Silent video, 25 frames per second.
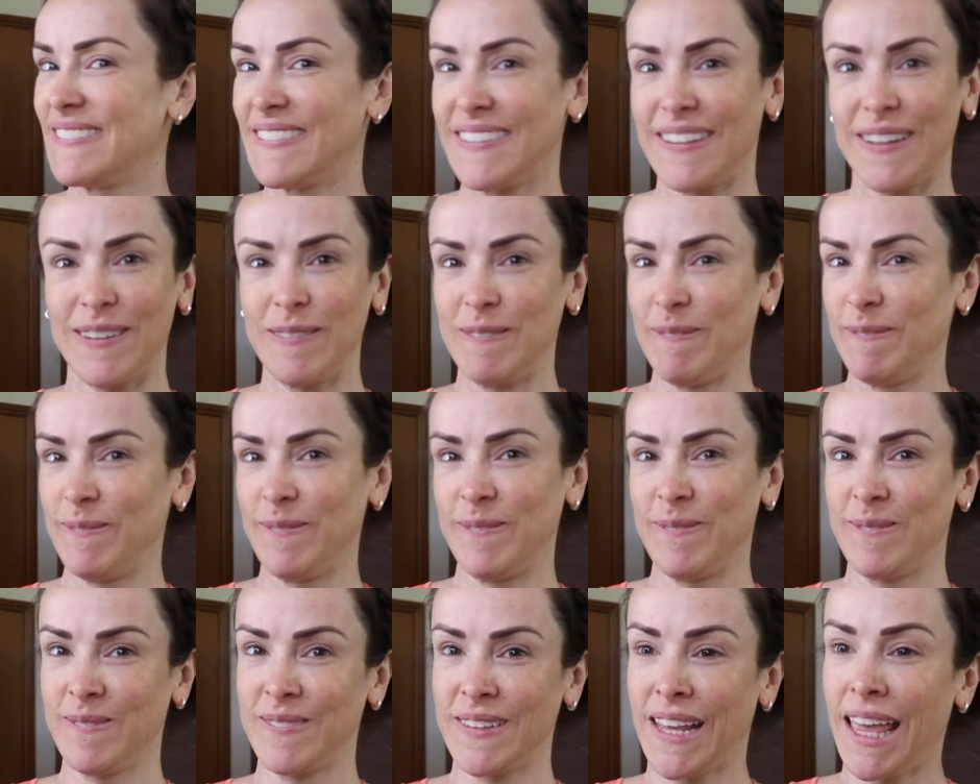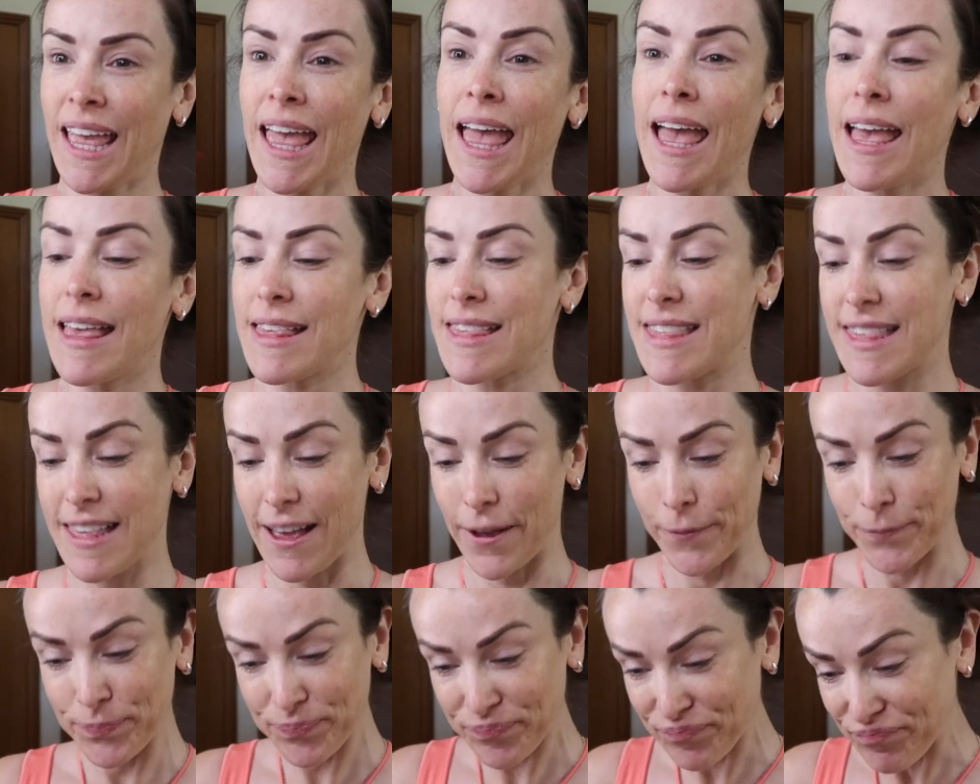No.
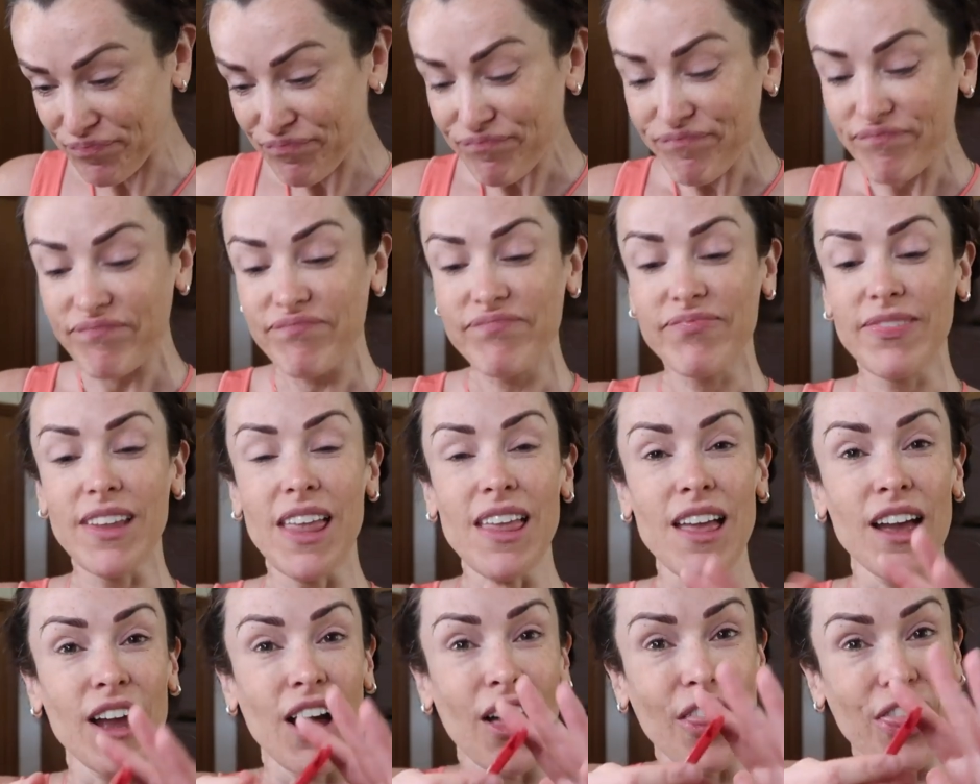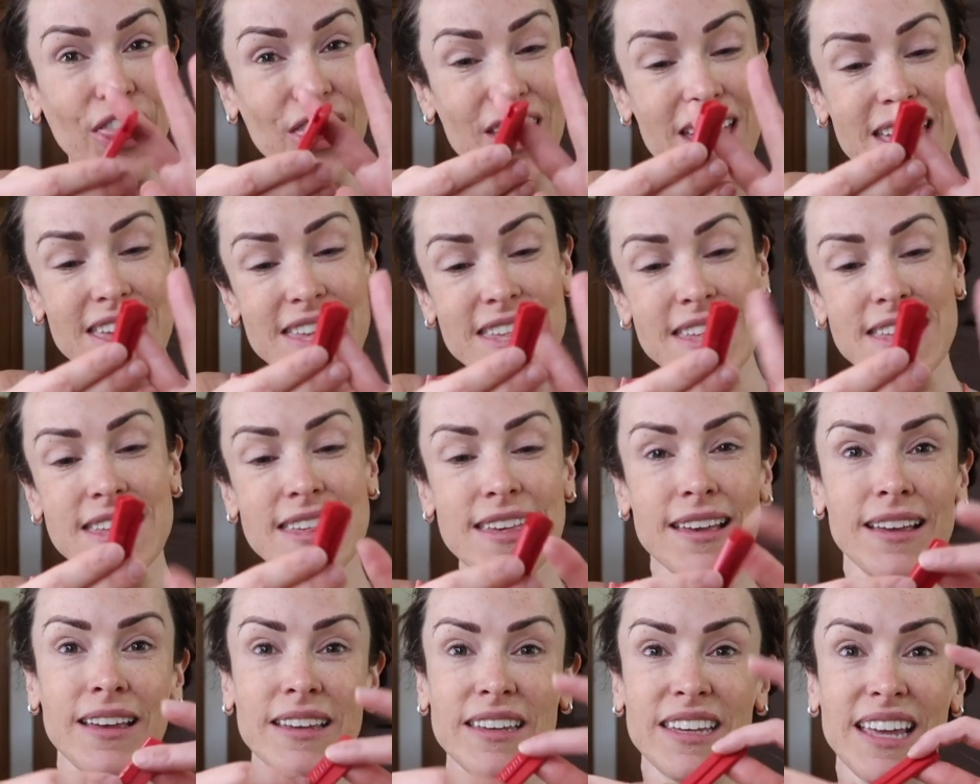So I got this.
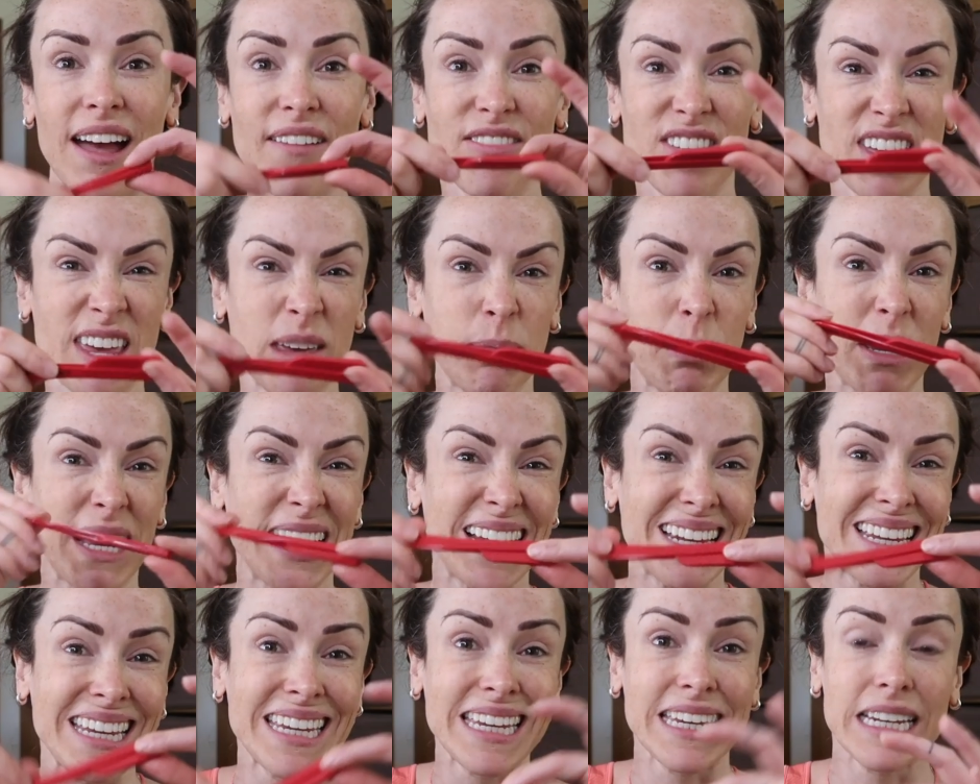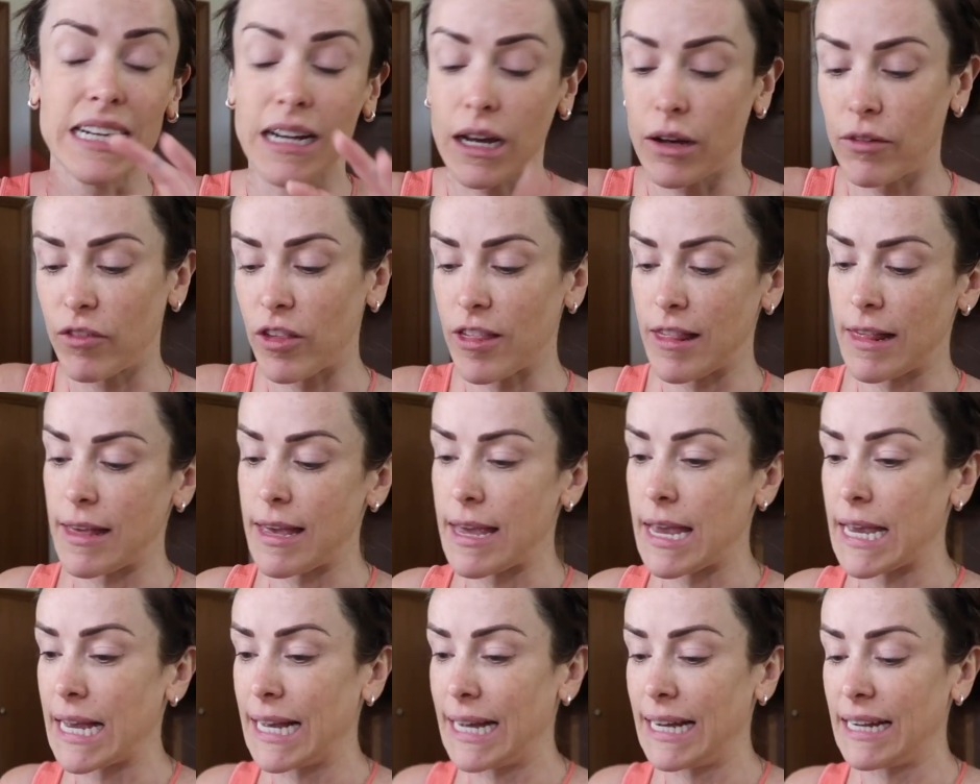You have to keep it clean
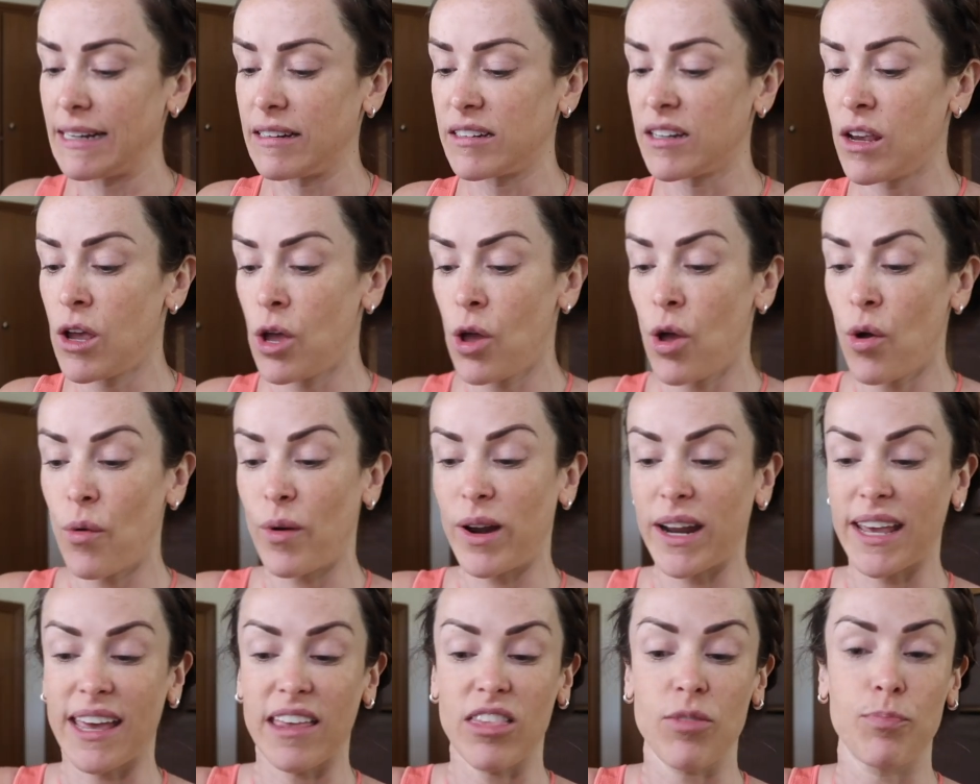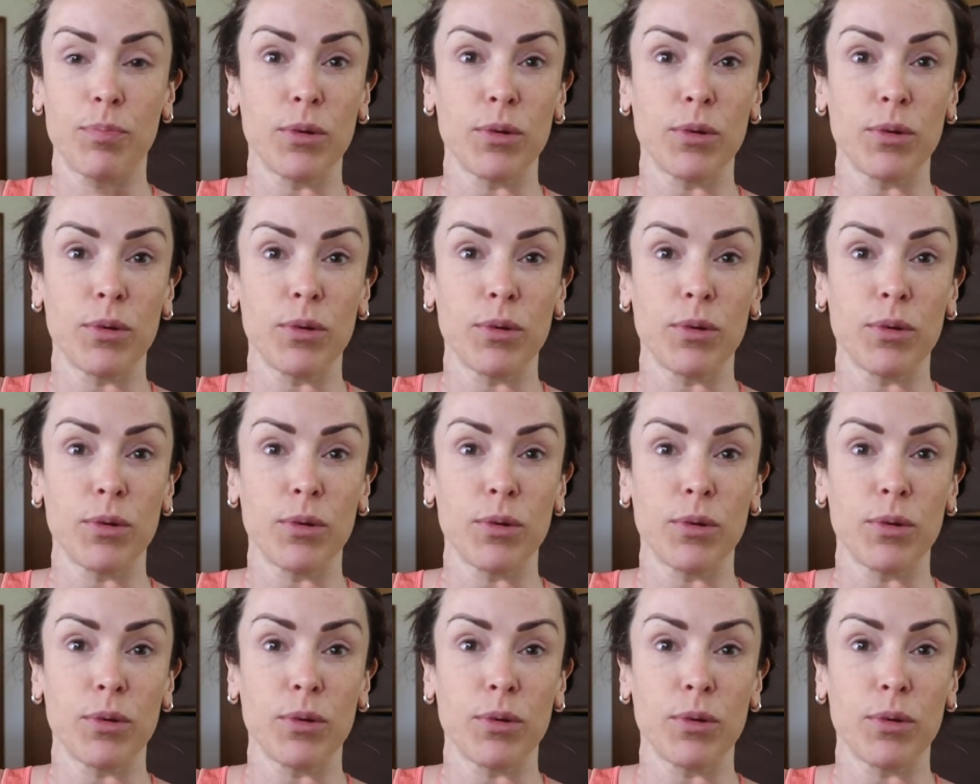obviously, and when it gets